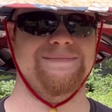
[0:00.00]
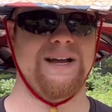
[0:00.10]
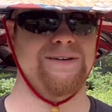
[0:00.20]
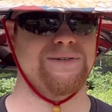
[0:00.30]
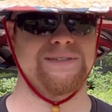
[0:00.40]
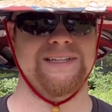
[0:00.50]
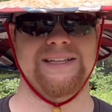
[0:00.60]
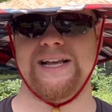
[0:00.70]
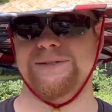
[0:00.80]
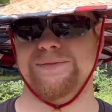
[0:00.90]
I've heard they
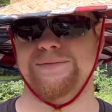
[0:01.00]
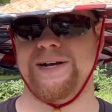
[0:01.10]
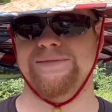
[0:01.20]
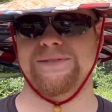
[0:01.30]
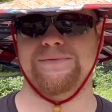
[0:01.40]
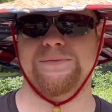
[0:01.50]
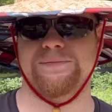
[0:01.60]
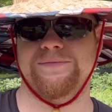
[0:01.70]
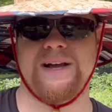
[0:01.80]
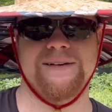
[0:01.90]
last for 5
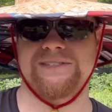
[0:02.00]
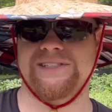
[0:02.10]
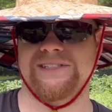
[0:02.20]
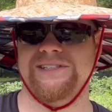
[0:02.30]
to 6